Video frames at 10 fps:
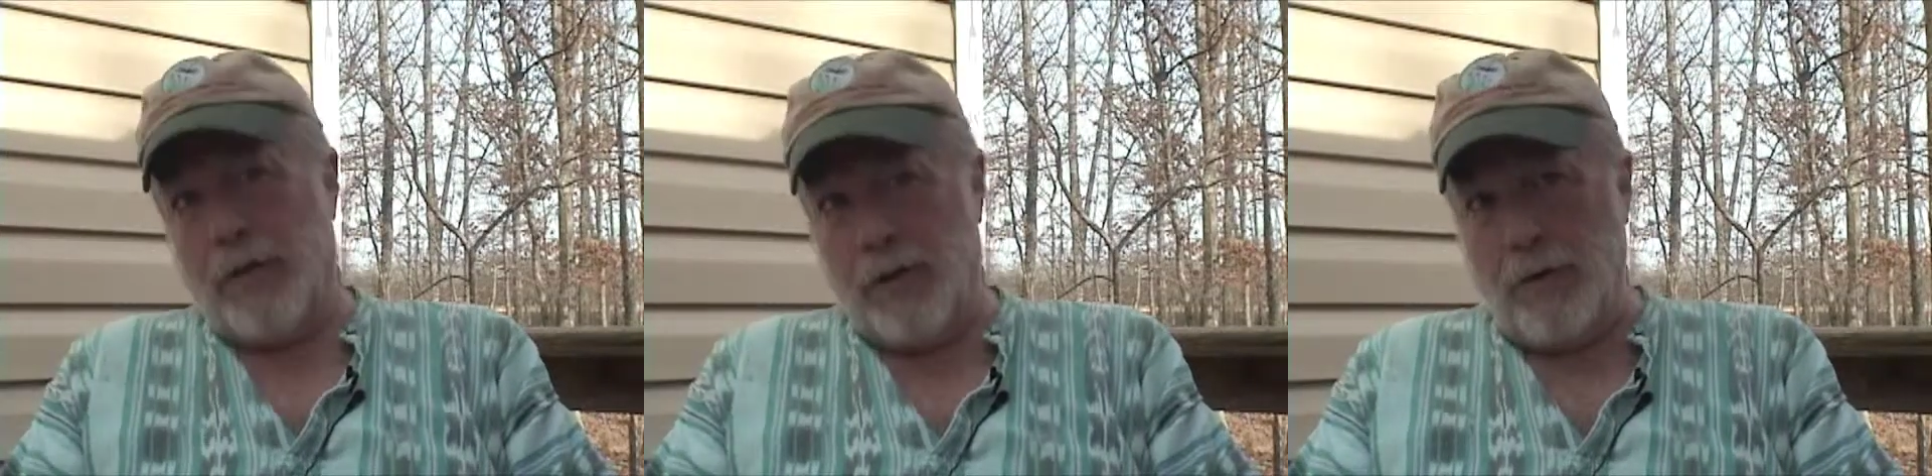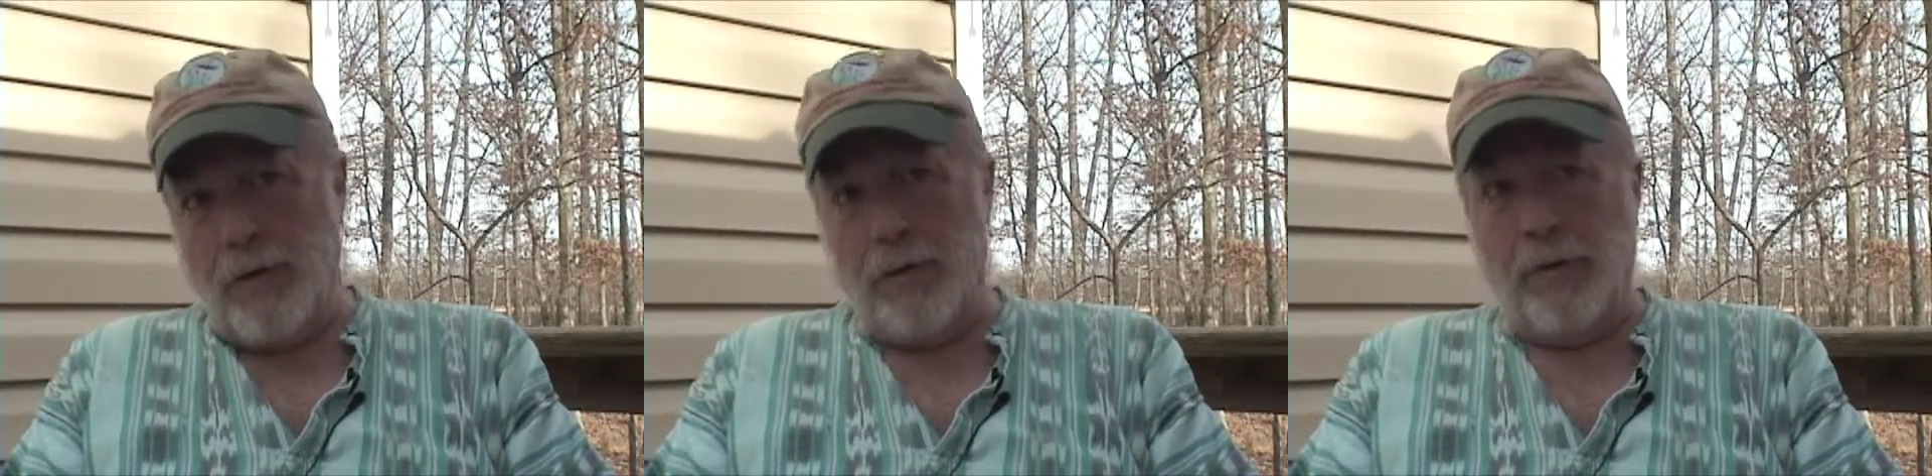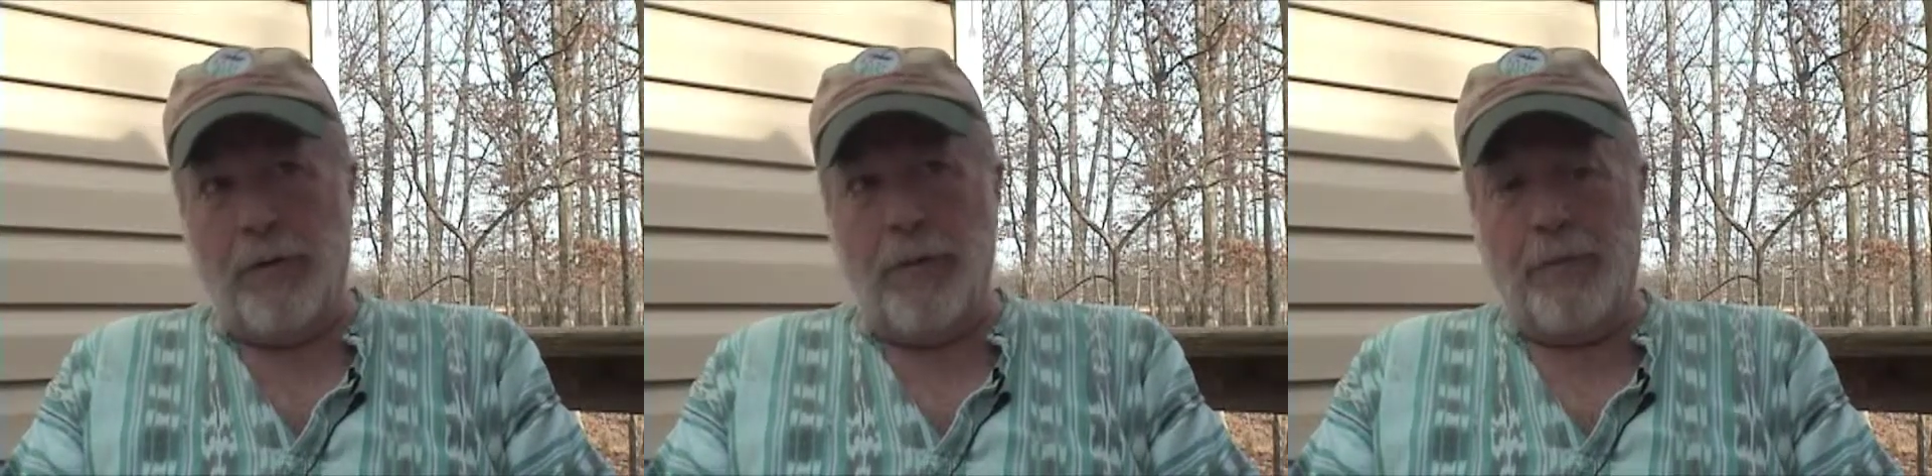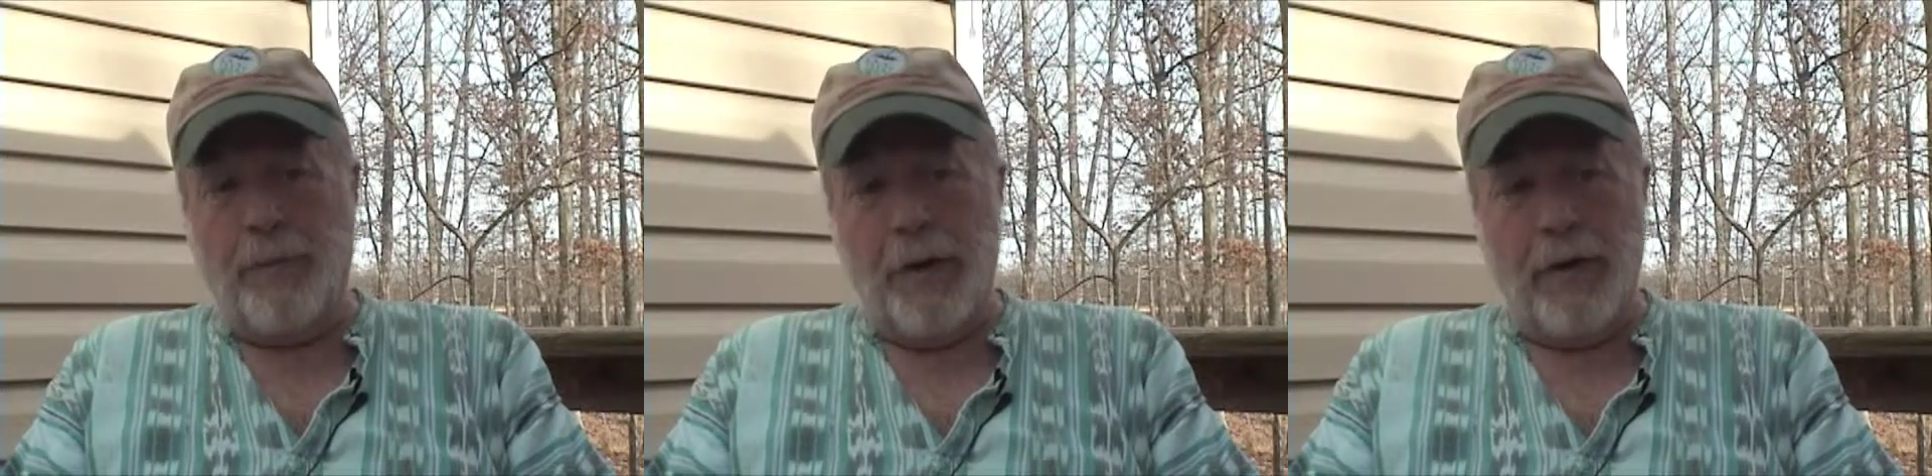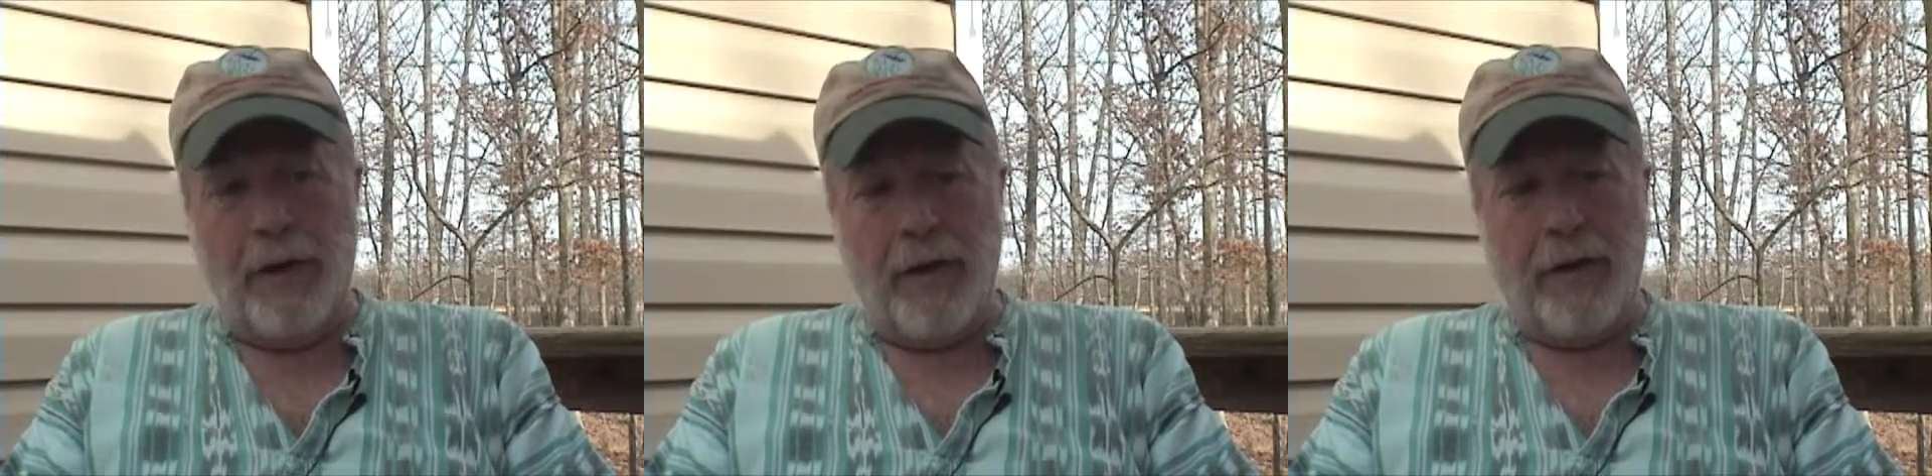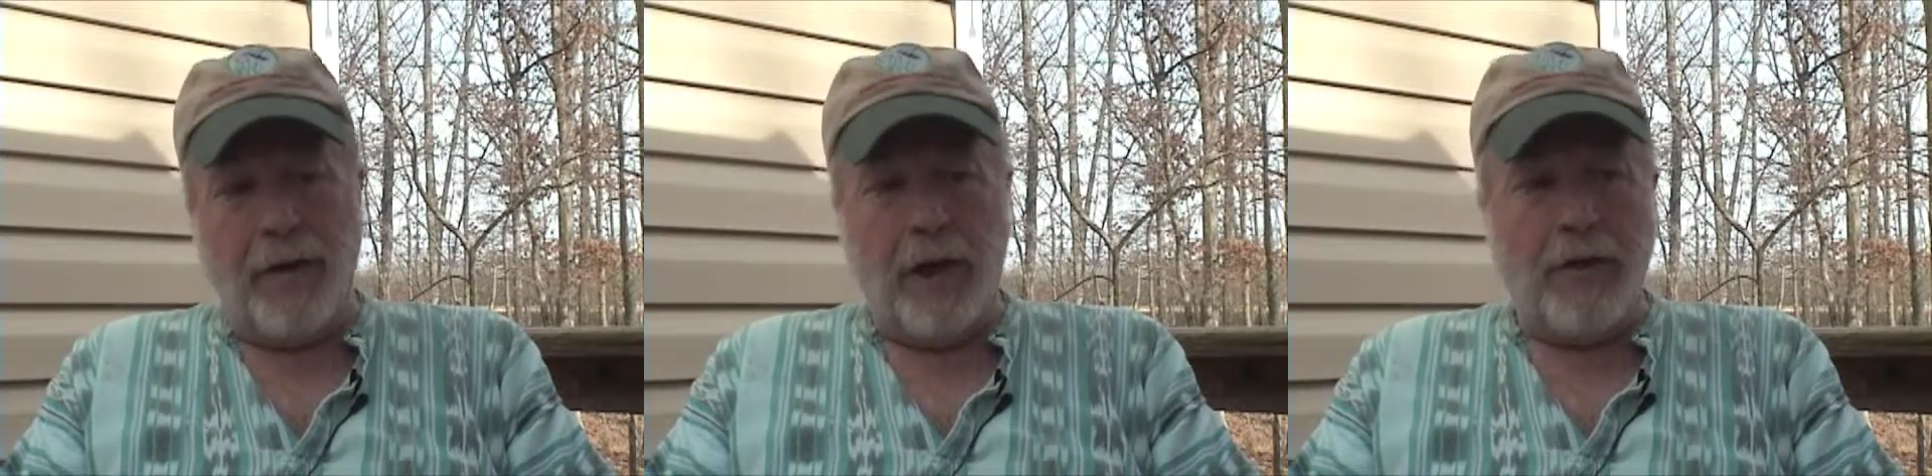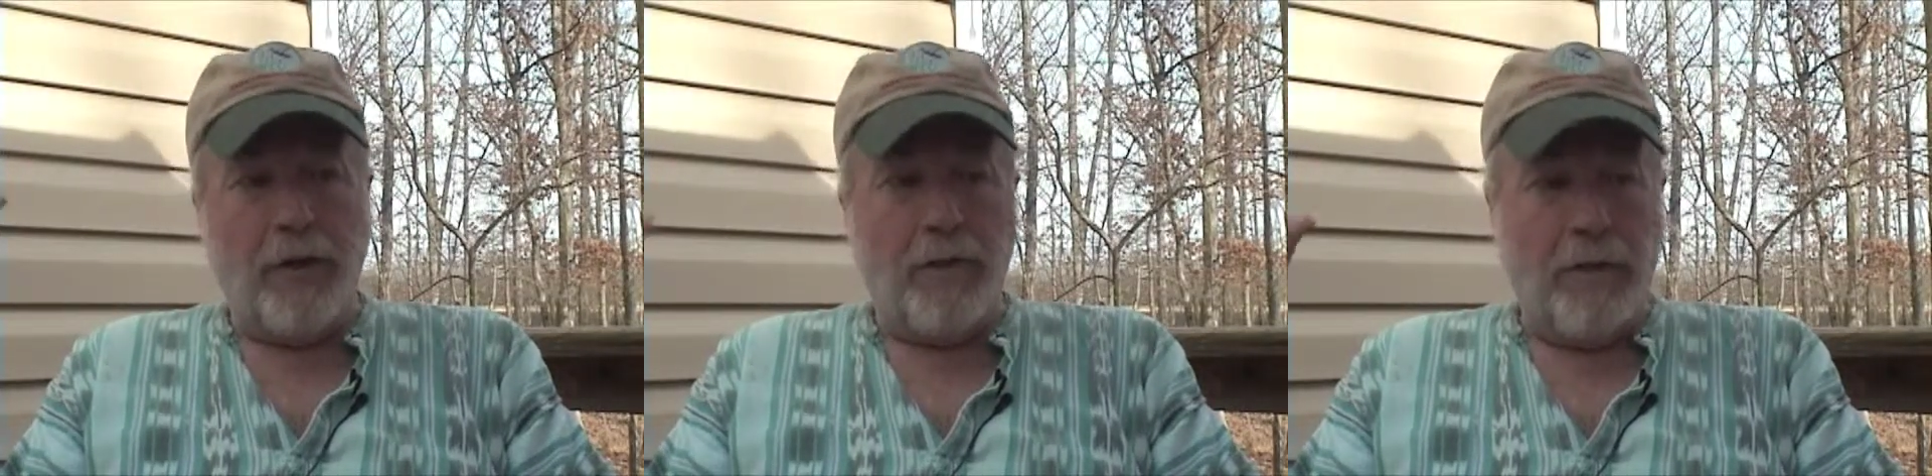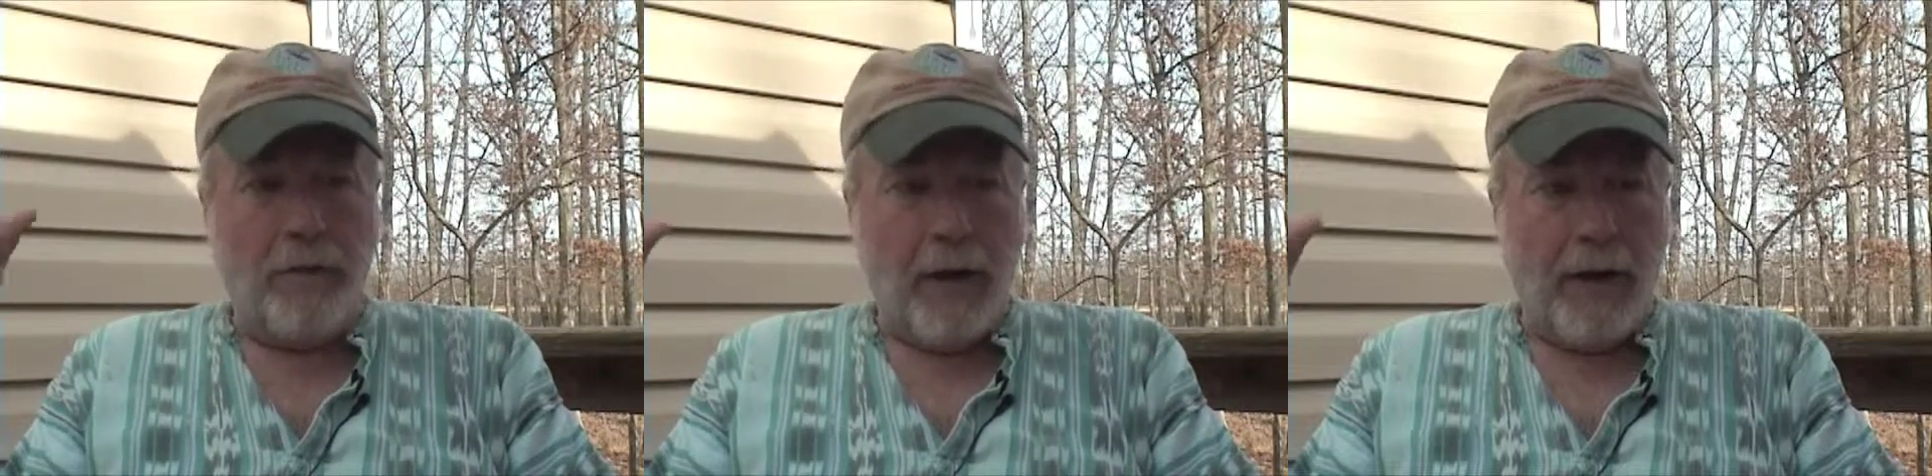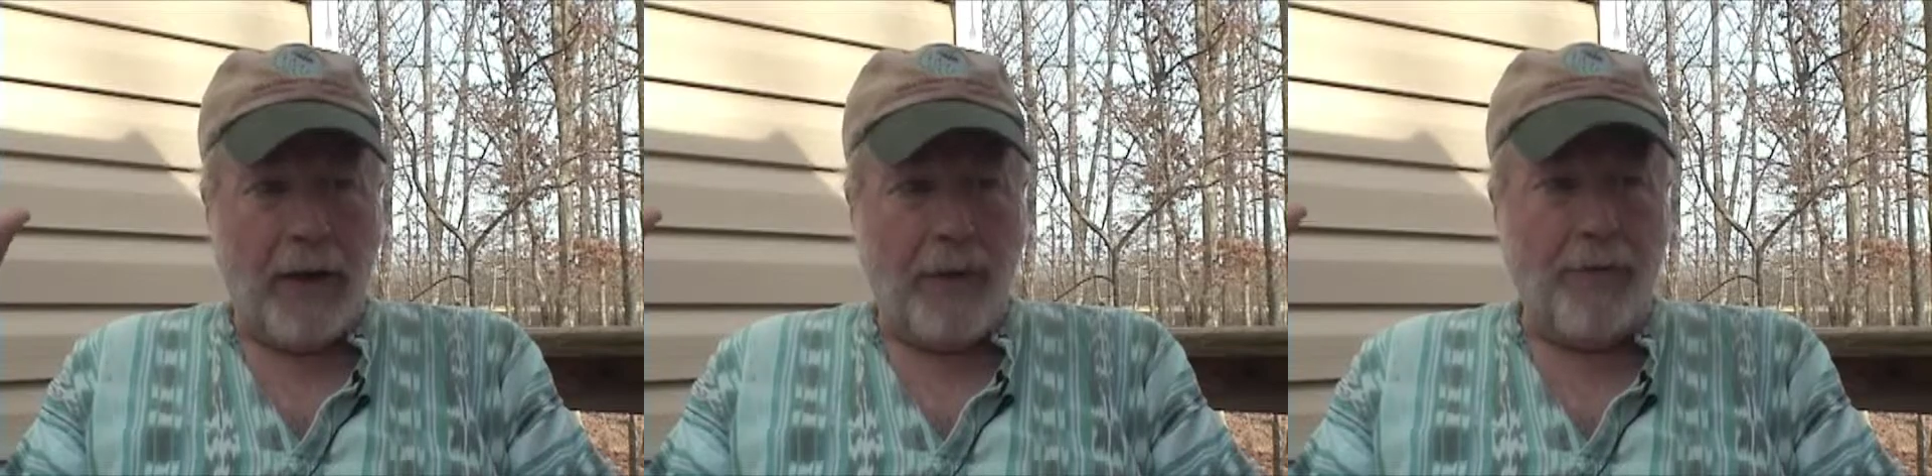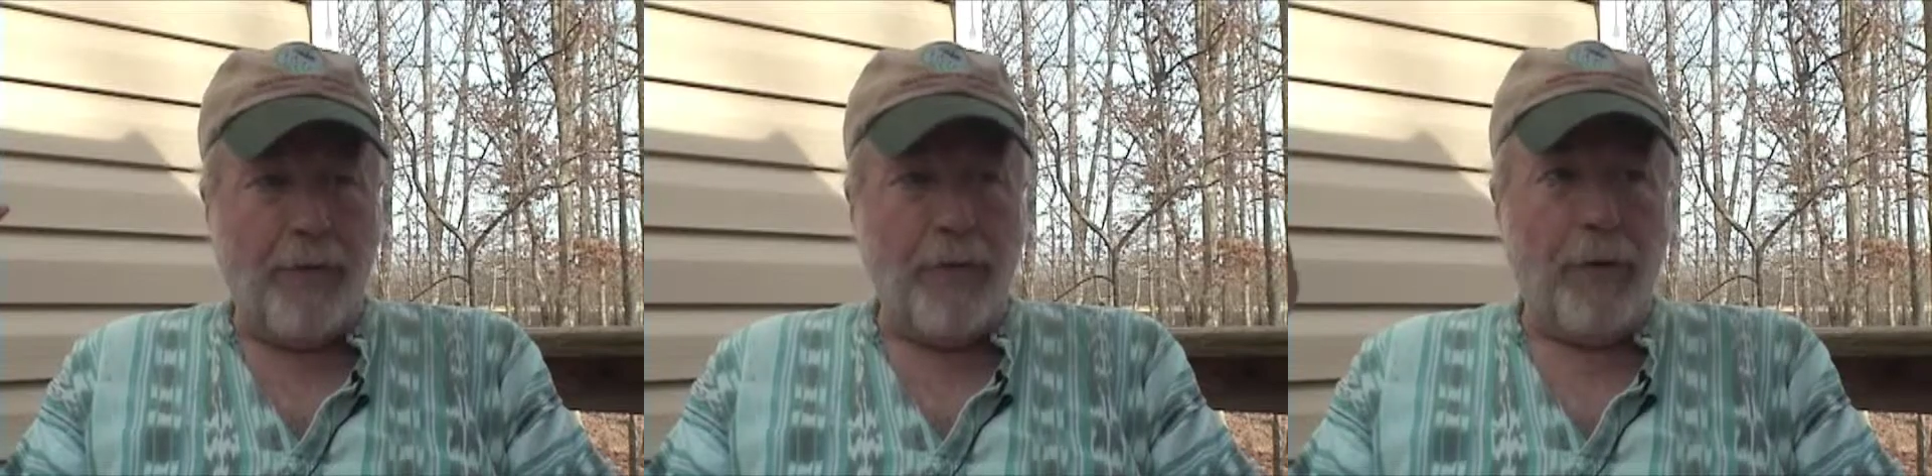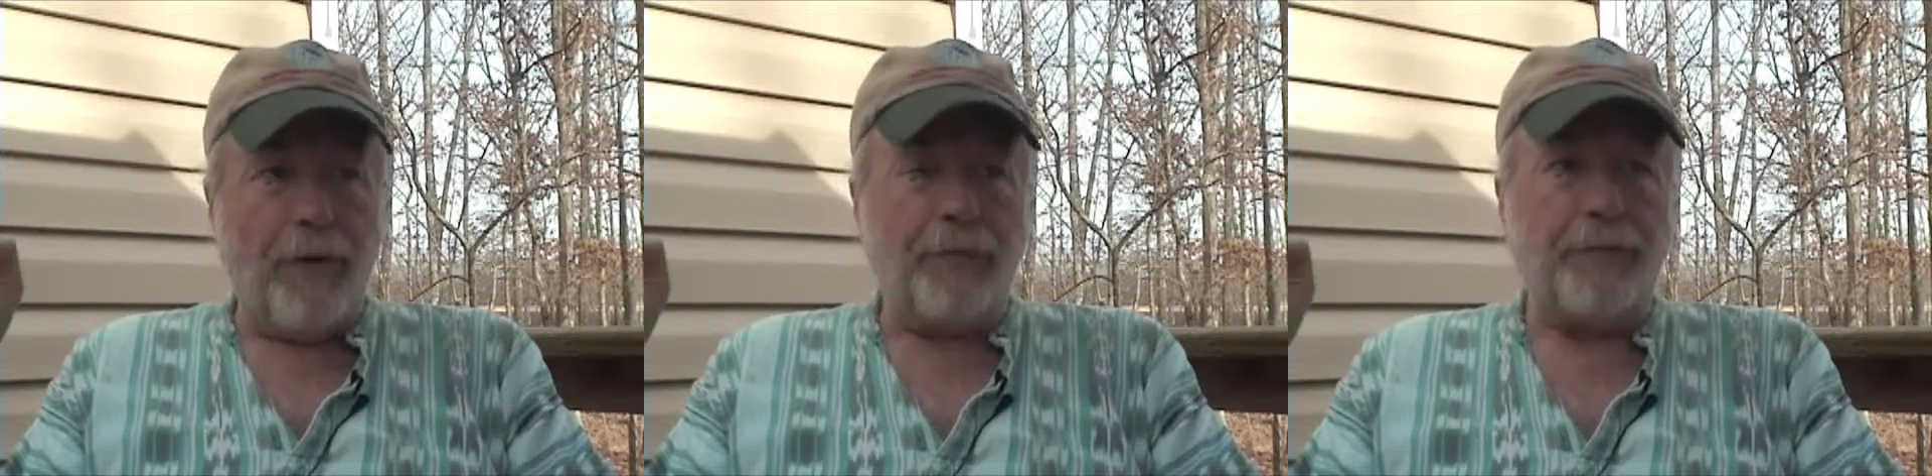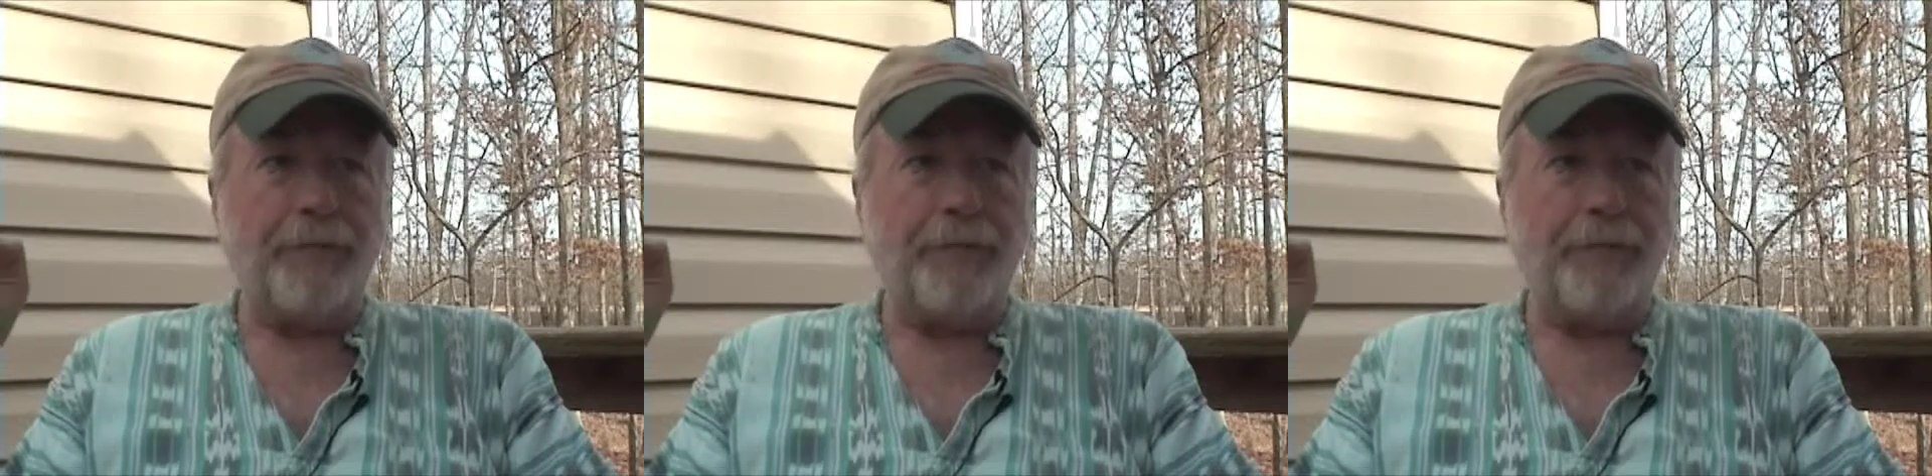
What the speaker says: to the period of the changeover around 84.